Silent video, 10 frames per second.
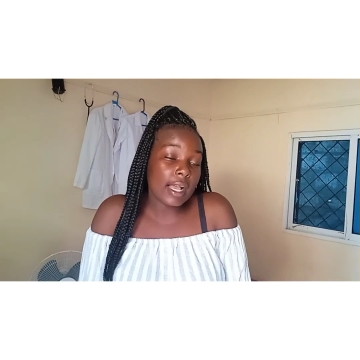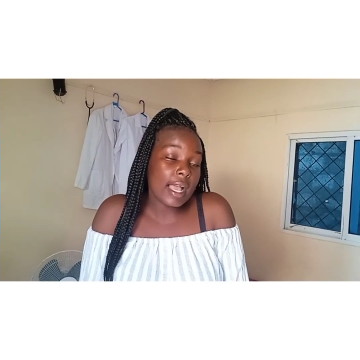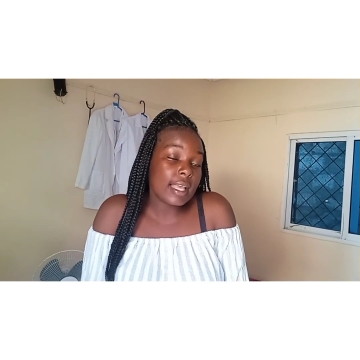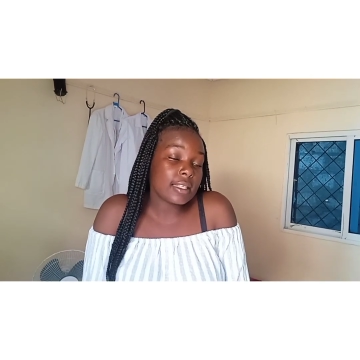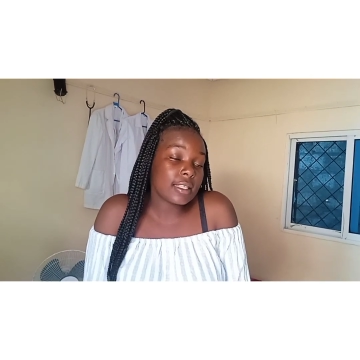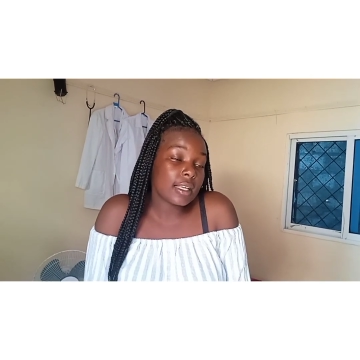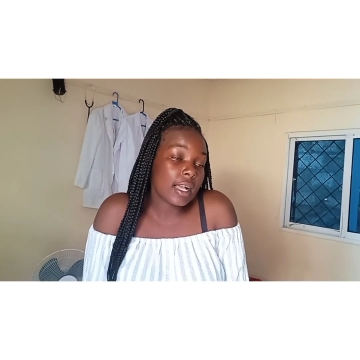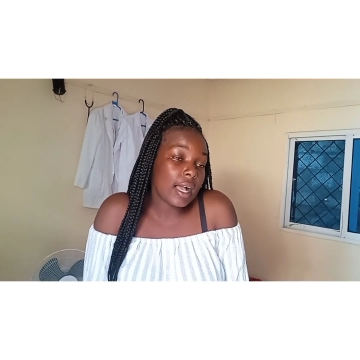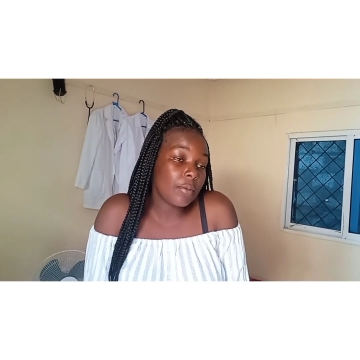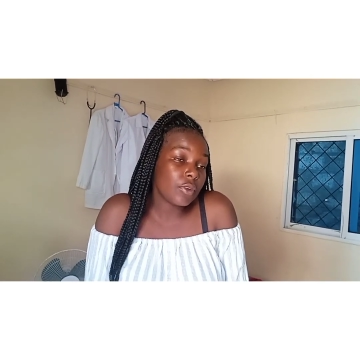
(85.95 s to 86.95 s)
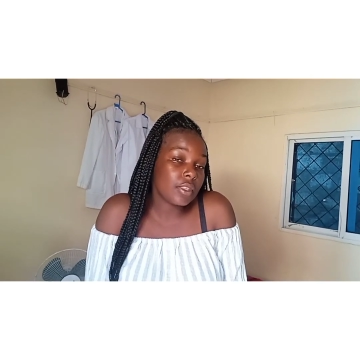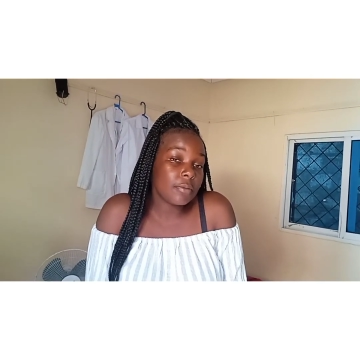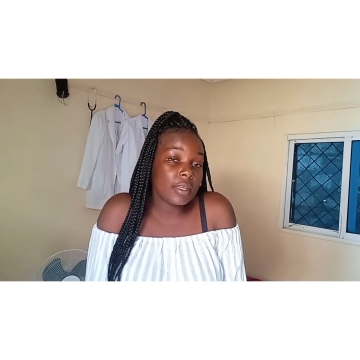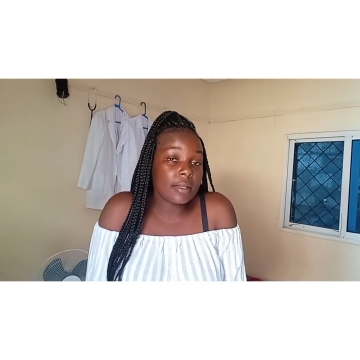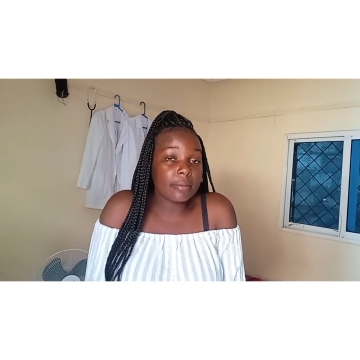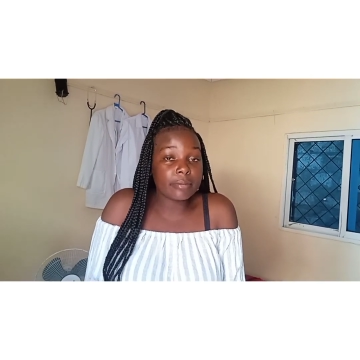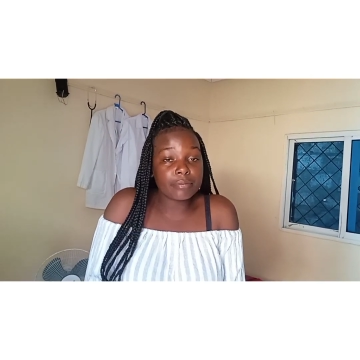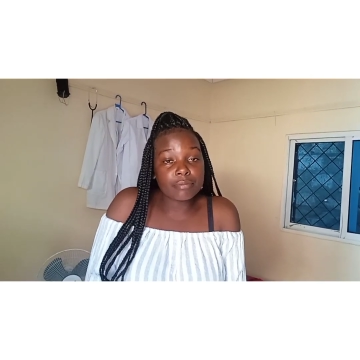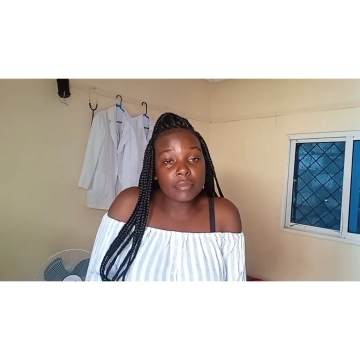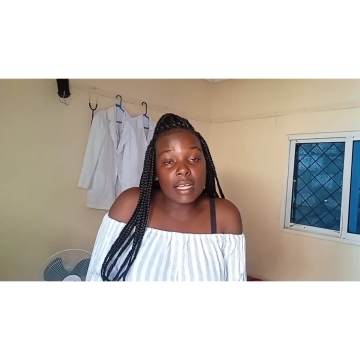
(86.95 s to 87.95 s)
guys, come with me.
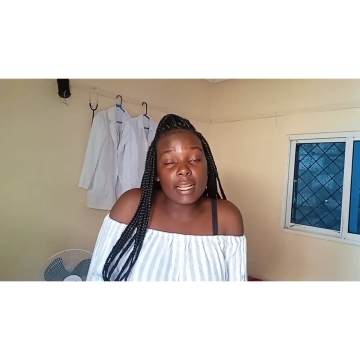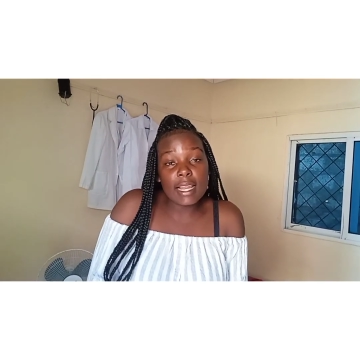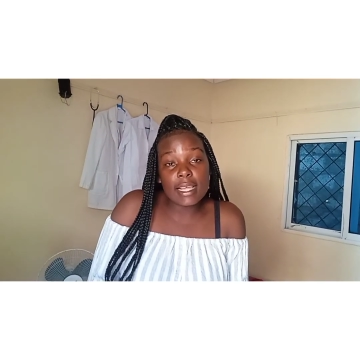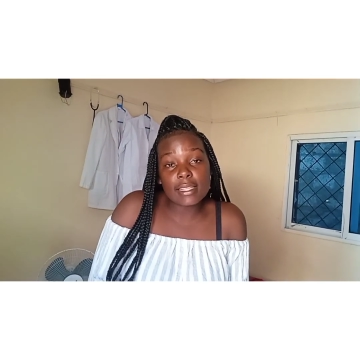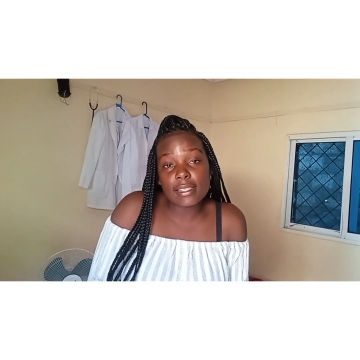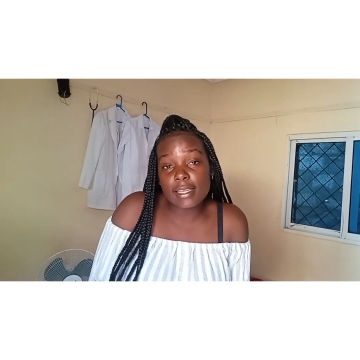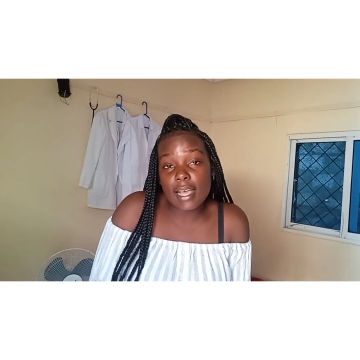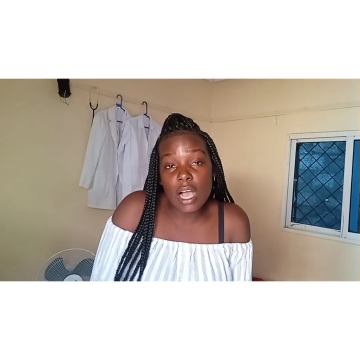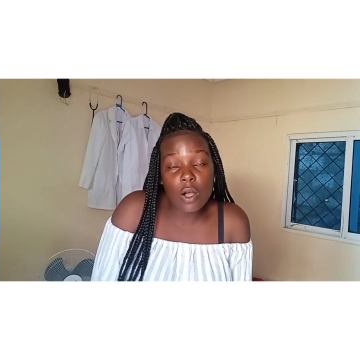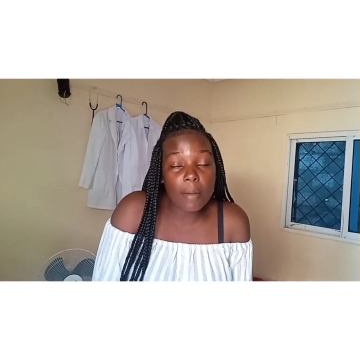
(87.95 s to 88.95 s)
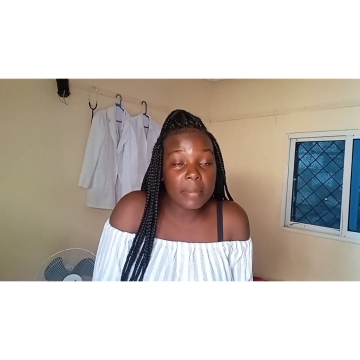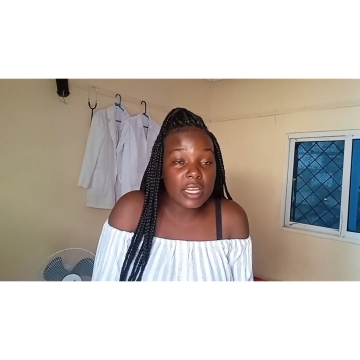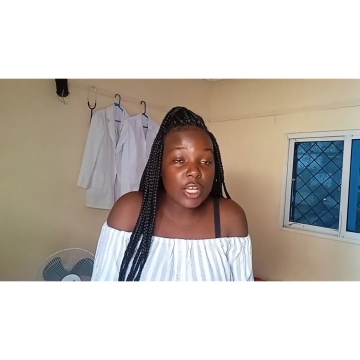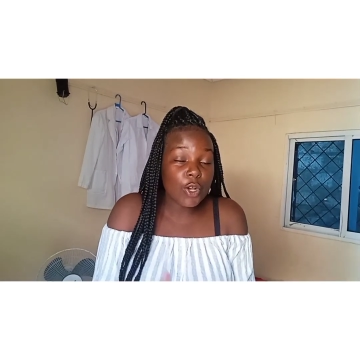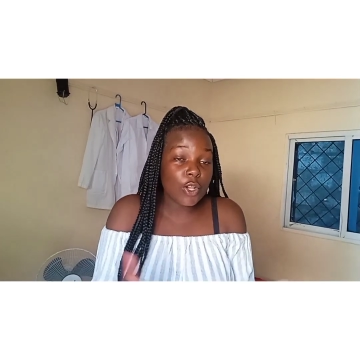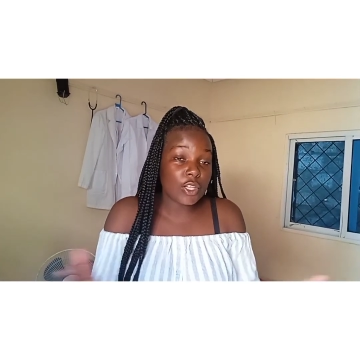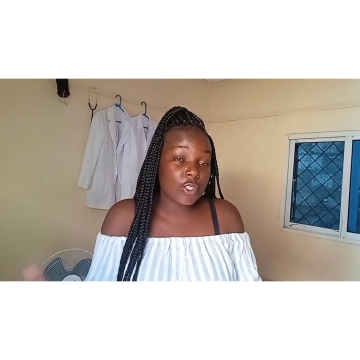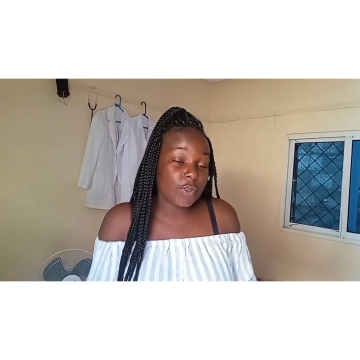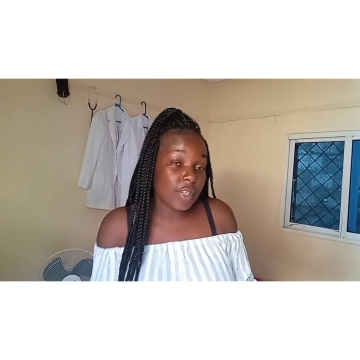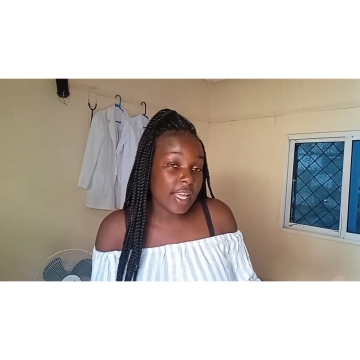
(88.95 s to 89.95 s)
Let's see how a medical
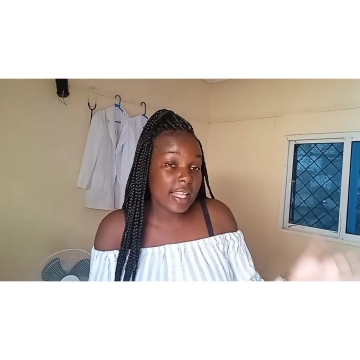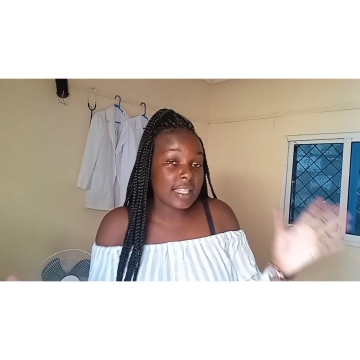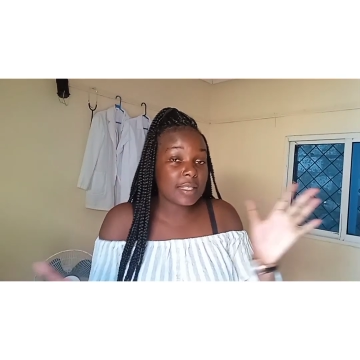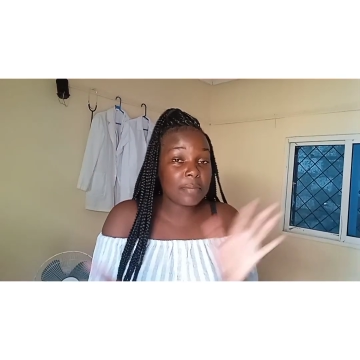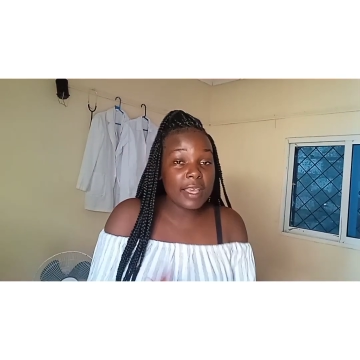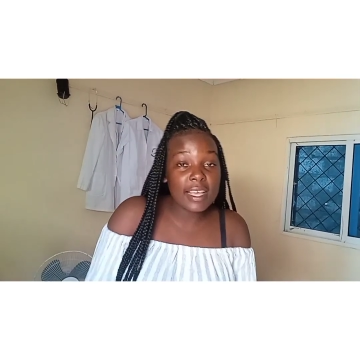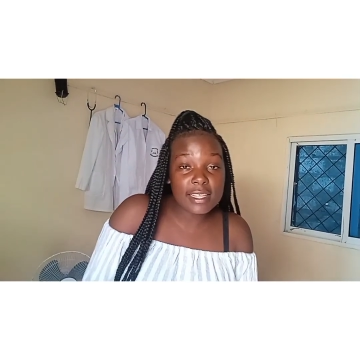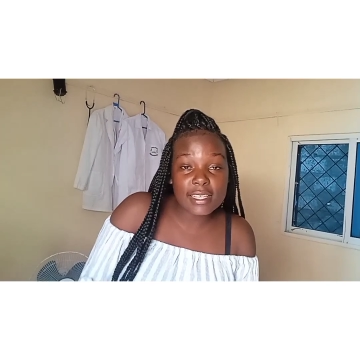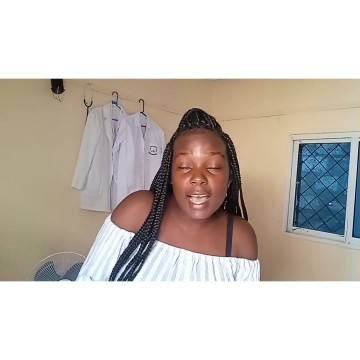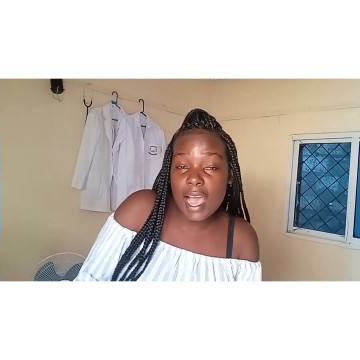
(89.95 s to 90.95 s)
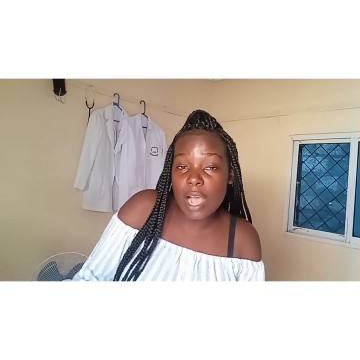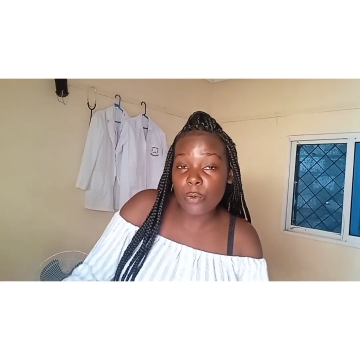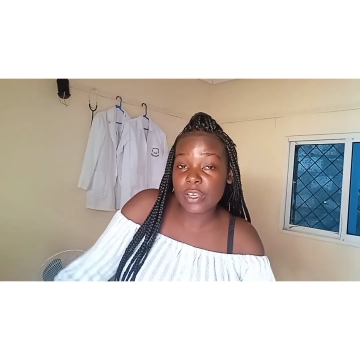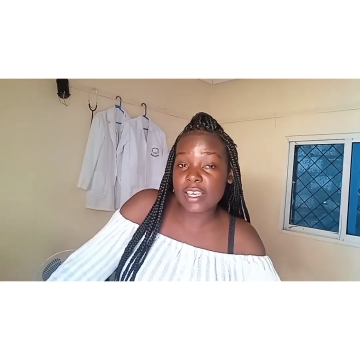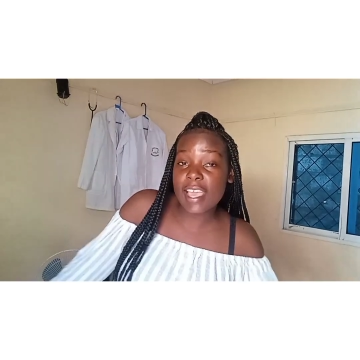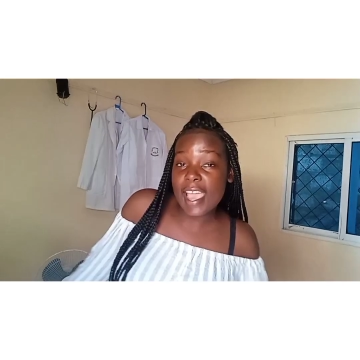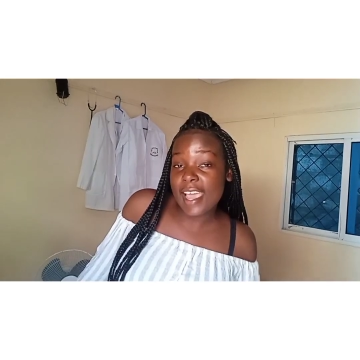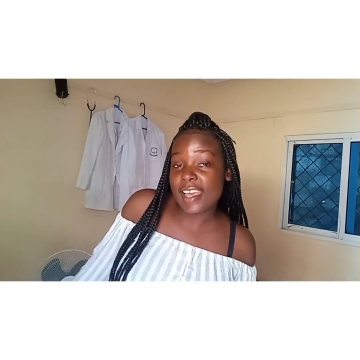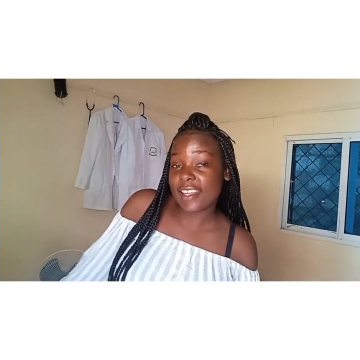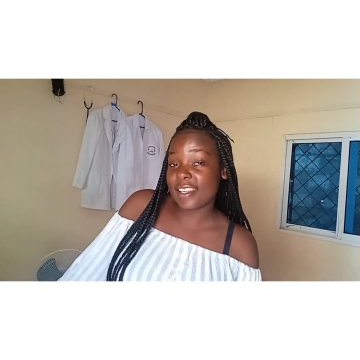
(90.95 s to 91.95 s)
student spends her
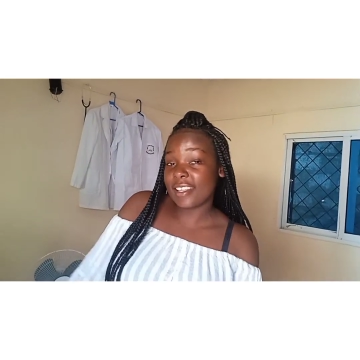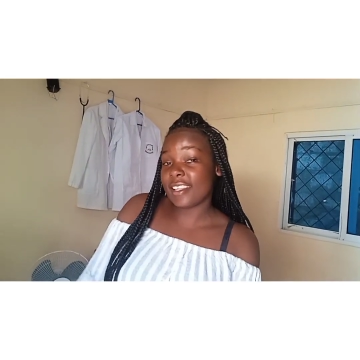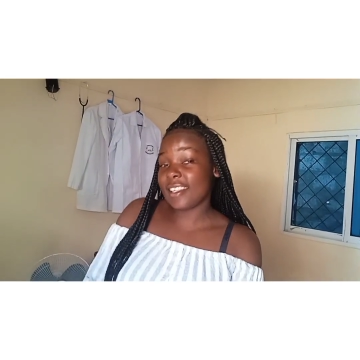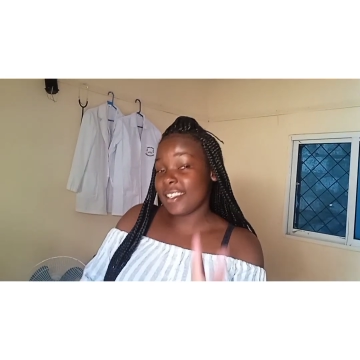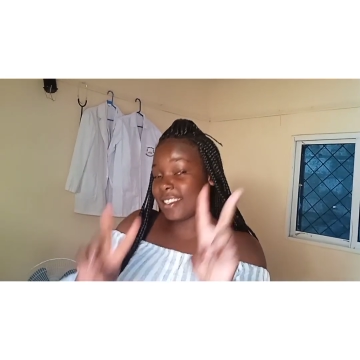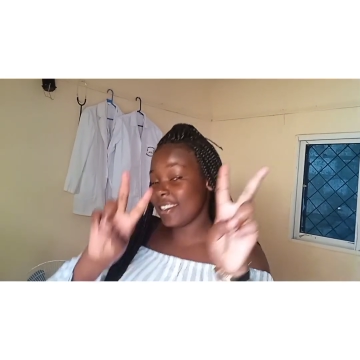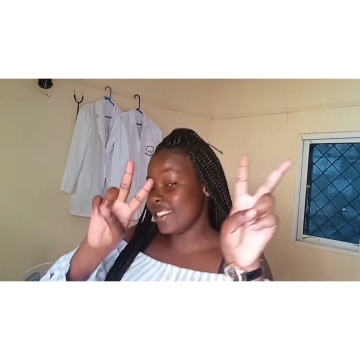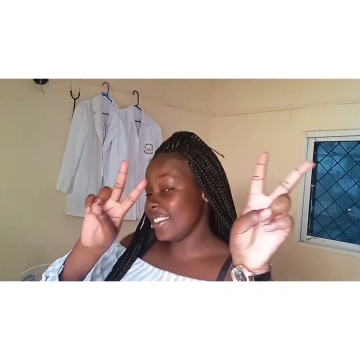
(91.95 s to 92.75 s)
weekend.